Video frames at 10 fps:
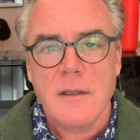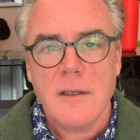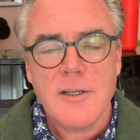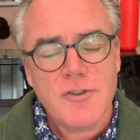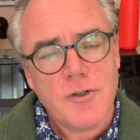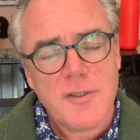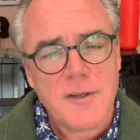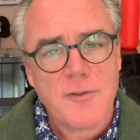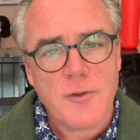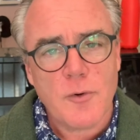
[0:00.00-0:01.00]

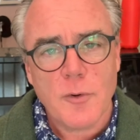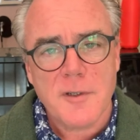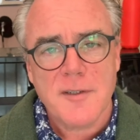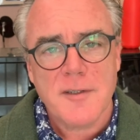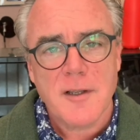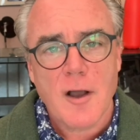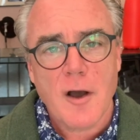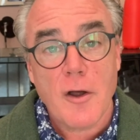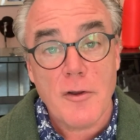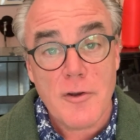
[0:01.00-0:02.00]
Intrusive thoughts
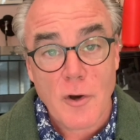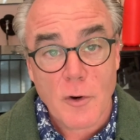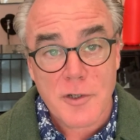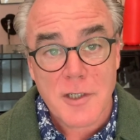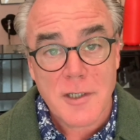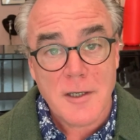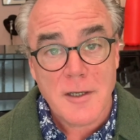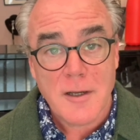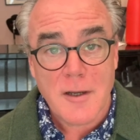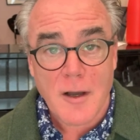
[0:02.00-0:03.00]
are not
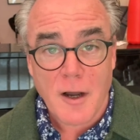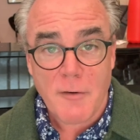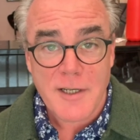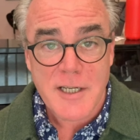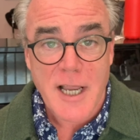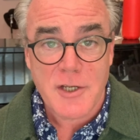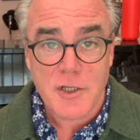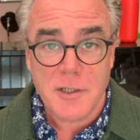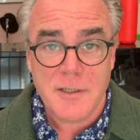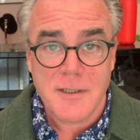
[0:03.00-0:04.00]
our
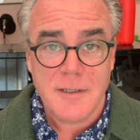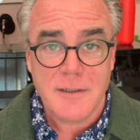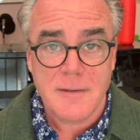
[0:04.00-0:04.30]
intentions.